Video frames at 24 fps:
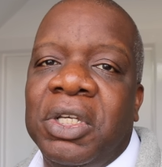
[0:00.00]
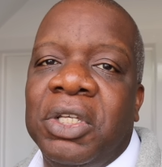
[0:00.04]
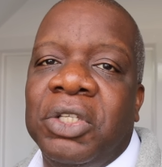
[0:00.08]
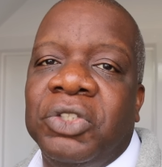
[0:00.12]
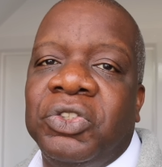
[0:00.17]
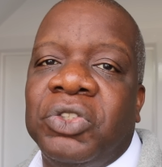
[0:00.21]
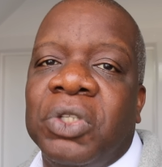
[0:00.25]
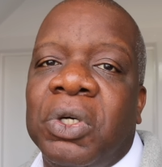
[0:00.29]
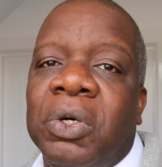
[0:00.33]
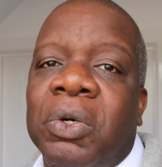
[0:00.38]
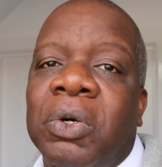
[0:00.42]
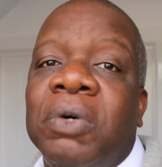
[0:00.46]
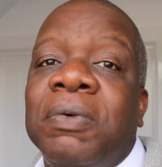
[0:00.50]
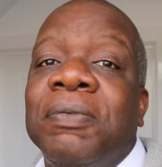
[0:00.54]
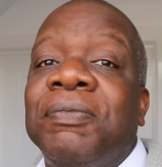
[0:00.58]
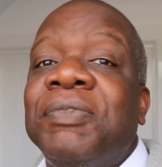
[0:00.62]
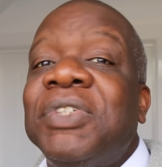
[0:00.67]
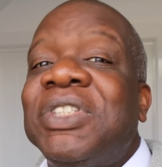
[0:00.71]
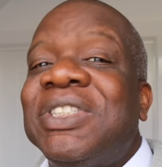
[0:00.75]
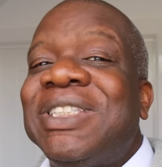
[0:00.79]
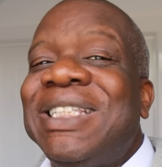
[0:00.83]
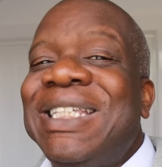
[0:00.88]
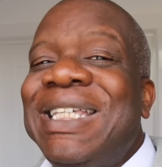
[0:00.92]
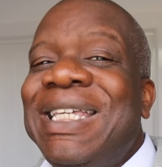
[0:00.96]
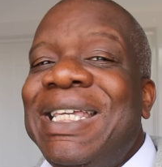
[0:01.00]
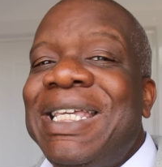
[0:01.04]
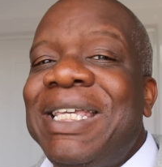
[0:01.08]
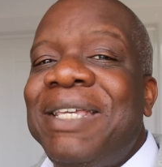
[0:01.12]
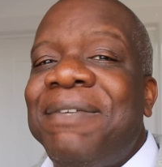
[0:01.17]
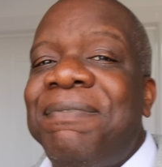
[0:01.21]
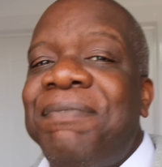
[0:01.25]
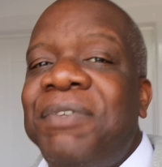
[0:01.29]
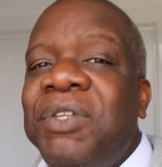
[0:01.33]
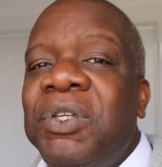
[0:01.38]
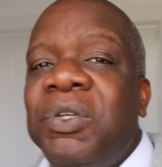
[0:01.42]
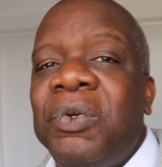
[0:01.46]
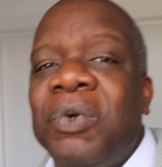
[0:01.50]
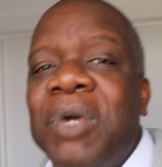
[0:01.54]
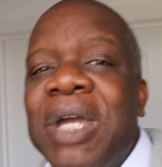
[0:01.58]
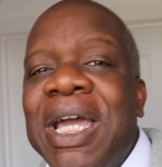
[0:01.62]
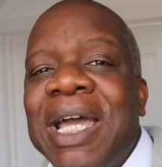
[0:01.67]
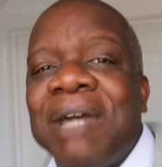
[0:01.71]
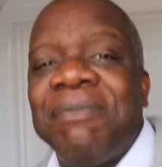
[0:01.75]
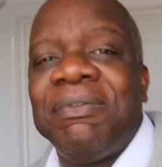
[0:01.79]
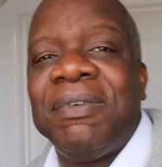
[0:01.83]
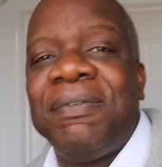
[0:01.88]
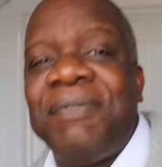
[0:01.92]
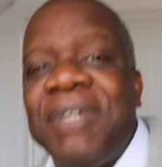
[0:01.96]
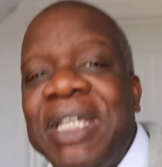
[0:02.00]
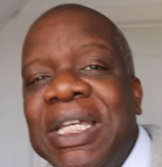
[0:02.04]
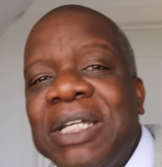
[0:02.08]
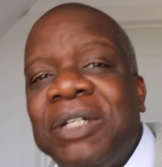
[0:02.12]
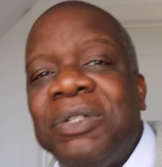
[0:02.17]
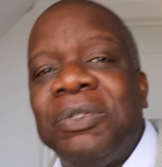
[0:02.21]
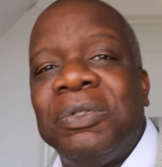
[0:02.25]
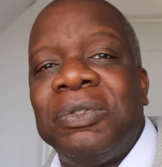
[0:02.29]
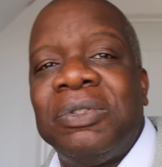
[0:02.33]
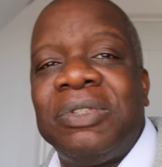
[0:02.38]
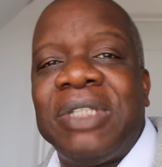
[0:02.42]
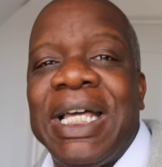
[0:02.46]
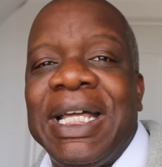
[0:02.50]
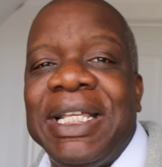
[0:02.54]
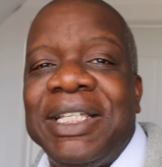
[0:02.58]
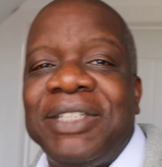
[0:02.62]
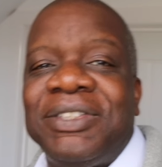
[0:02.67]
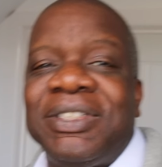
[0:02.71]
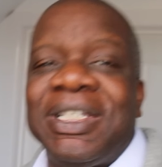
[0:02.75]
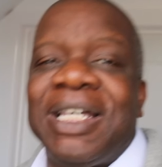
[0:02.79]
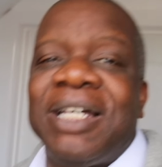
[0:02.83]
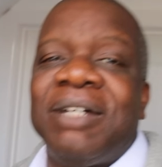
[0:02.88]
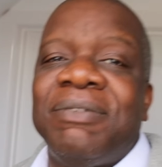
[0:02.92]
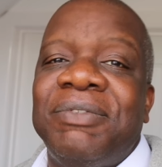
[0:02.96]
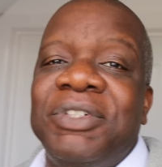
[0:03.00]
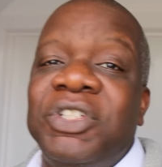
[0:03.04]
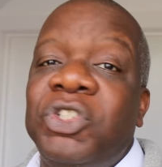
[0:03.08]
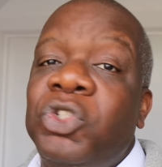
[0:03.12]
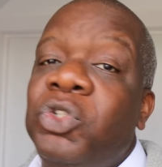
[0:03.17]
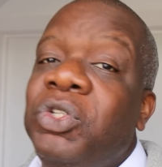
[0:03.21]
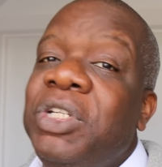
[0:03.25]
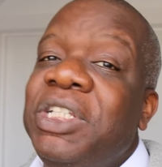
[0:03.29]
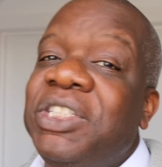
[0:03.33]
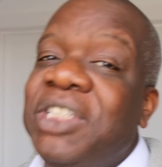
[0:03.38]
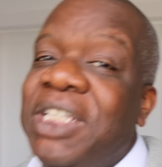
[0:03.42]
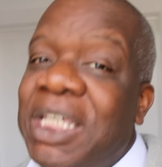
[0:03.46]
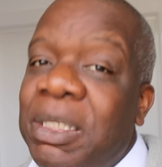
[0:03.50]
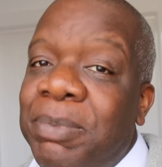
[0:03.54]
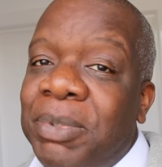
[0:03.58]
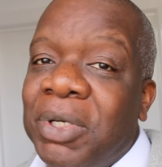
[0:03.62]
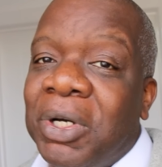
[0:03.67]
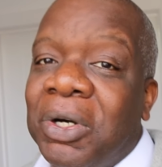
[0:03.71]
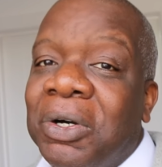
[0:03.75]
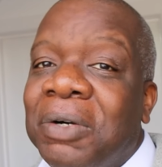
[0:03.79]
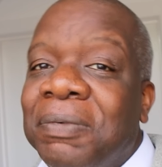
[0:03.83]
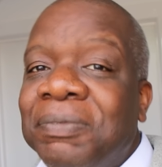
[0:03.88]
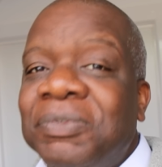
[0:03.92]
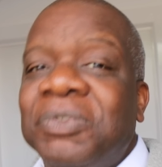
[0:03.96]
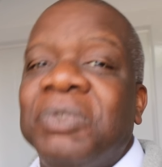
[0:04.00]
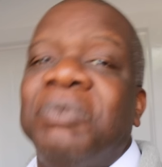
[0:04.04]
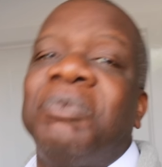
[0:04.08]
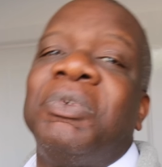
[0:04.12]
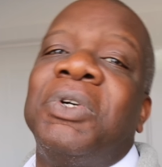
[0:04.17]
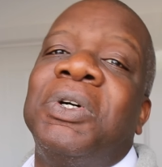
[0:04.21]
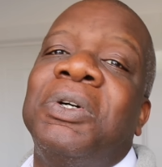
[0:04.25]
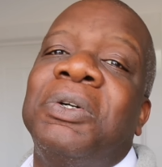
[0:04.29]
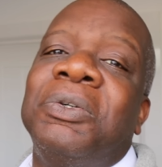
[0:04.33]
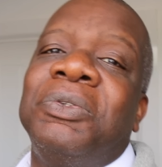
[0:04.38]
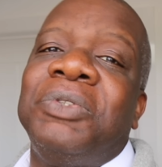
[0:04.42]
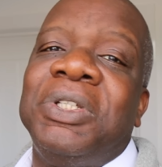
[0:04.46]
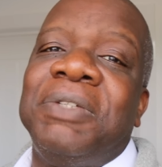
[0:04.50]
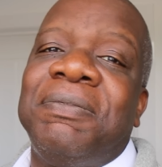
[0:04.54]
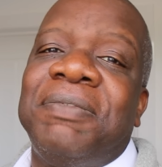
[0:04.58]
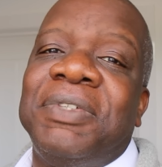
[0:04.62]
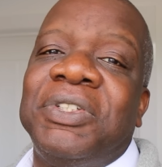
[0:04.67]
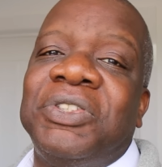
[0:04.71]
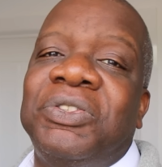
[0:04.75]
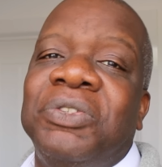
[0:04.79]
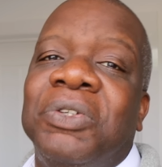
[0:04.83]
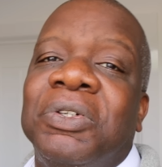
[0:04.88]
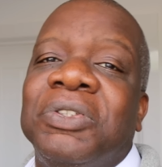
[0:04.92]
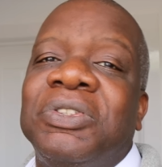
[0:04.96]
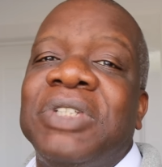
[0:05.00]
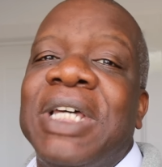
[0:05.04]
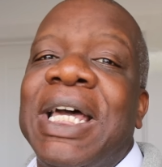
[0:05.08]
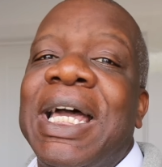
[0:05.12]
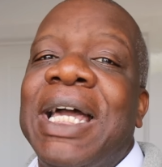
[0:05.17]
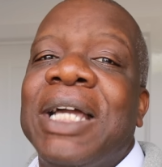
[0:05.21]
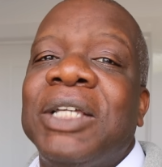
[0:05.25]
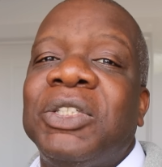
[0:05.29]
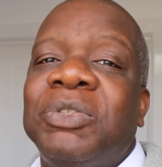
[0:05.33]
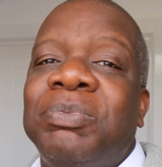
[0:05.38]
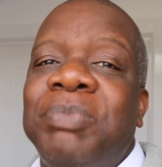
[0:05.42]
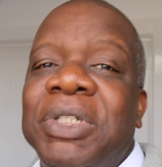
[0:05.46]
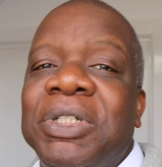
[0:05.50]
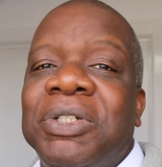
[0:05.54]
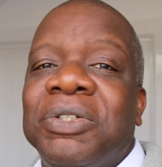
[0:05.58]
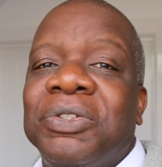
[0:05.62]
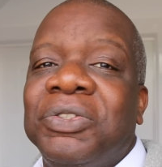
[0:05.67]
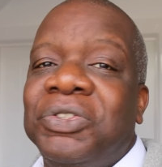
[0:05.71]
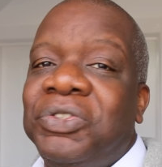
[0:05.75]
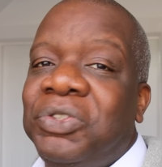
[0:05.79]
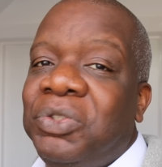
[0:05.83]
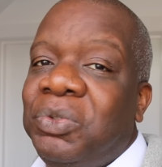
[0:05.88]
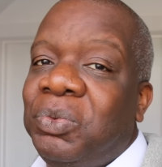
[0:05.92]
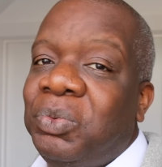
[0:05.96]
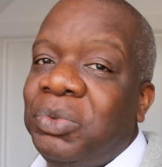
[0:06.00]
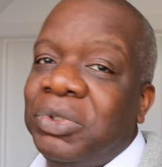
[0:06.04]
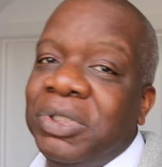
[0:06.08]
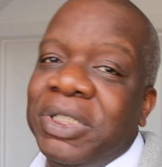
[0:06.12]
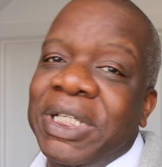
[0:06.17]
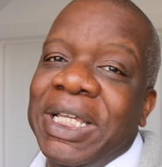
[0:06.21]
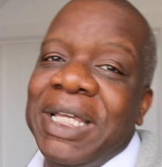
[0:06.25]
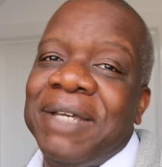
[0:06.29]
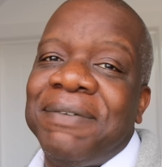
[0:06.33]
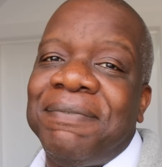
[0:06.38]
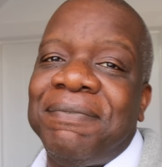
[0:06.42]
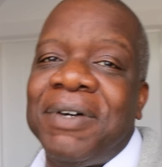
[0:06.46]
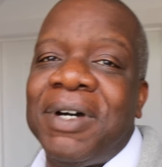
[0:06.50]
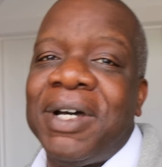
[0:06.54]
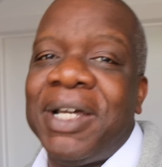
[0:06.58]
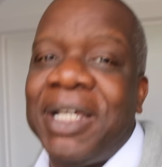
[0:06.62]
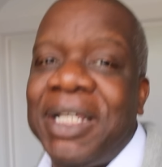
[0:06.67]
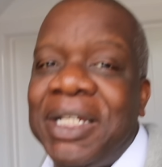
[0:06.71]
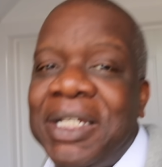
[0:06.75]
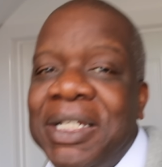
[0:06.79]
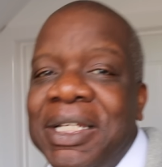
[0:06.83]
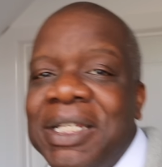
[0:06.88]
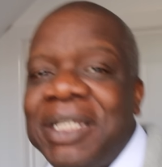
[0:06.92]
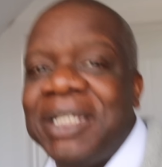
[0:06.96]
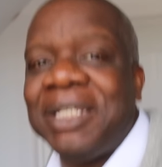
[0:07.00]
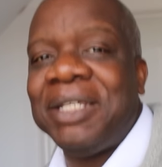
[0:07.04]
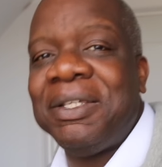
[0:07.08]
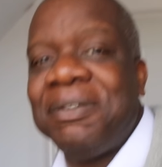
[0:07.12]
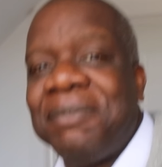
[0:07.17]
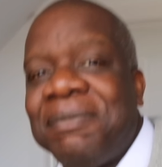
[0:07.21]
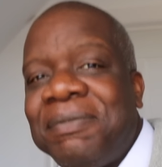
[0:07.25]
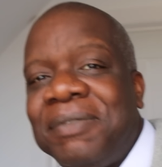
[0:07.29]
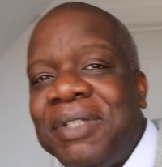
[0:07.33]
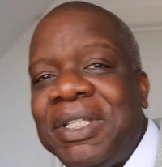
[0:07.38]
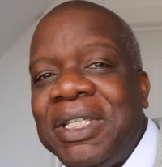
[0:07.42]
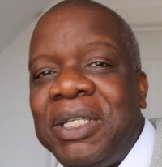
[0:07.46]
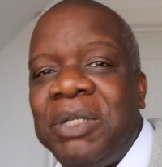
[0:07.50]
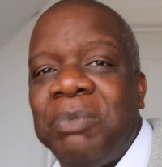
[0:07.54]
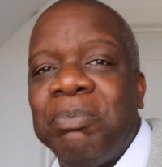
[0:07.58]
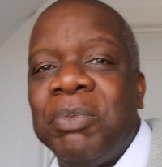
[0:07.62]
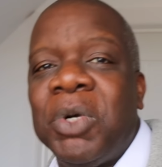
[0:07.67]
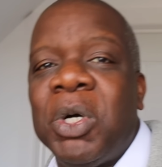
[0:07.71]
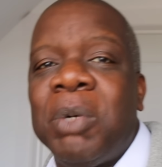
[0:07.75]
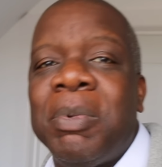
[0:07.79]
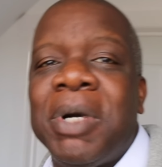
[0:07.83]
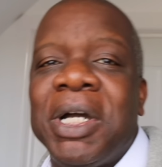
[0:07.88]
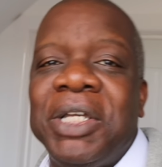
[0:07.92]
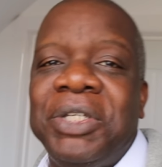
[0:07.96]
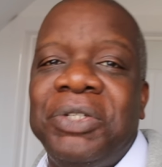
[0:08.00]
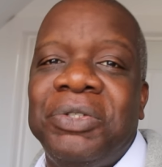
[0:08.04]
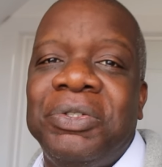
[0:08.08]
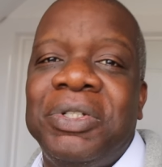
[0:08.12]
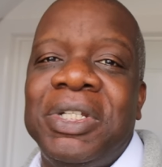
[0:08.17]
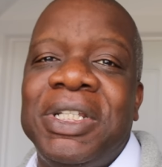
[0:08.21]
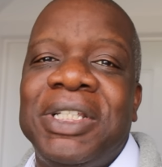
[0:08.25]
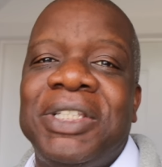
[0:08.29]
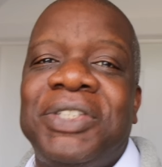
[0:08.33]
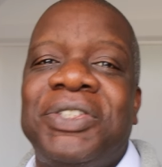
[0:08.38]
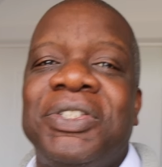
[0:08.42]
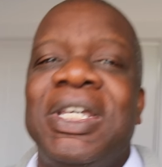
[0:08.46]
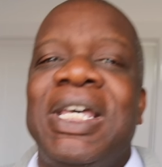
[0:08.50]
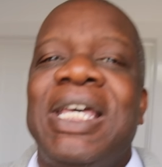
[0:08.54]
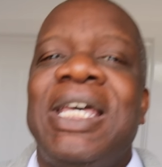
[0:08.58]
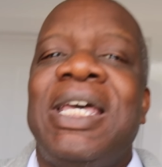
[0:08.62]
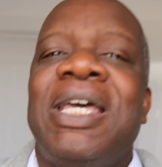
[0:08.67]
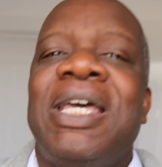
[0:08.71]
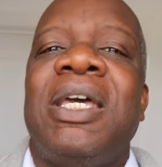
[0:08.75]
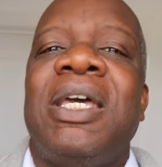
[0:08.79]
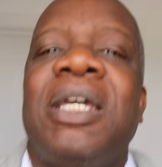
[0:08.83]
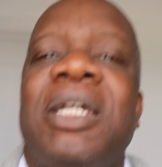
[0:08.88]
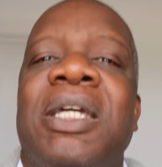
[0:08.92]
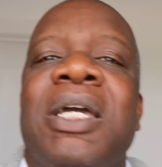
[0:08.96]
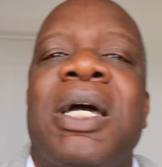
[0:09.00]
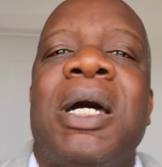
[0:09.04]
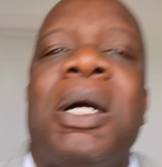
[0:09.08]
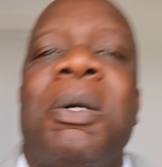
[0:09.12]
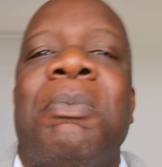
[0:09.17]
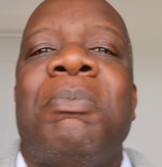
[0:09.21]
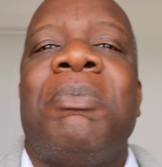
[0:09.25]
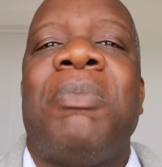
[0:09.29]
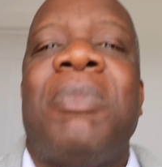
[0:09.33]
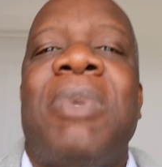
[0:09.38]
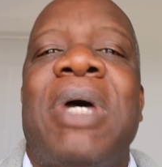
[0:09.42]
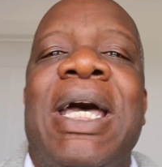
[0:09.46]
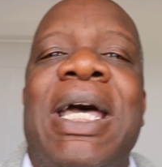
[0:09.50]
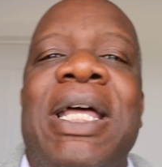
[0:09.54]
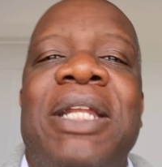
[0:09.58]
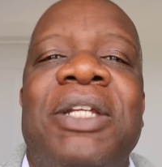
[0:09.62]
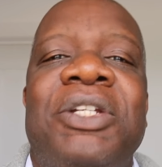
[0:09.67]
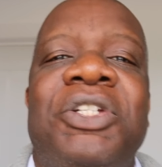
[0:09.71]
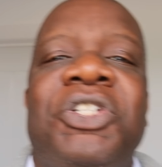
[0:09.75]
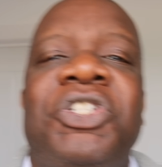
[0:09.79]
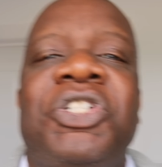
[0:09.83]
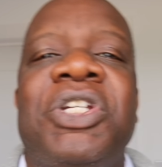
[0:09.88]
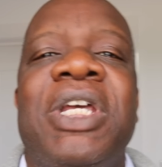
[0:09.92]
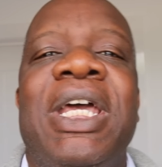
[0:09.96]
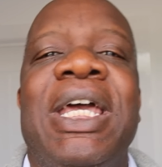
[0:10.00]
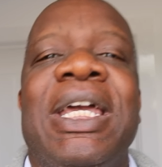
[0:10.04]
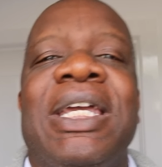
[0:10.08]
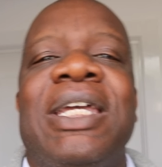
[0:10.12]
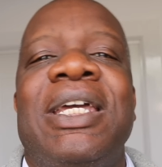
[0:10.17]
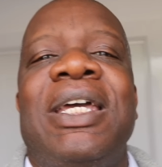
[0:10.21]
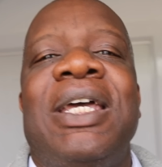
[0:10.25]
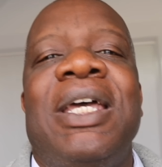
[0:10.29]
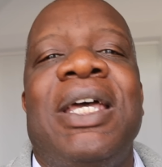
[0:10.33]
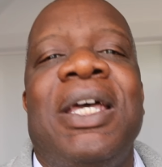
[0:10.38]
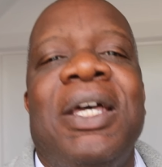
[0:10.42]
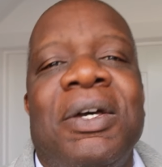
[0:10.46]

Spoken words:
So obviously if you have a vehicle that is salvaged, you need to keep it off the road if it's not taxed, because you will get a fine if the mobile units come and check.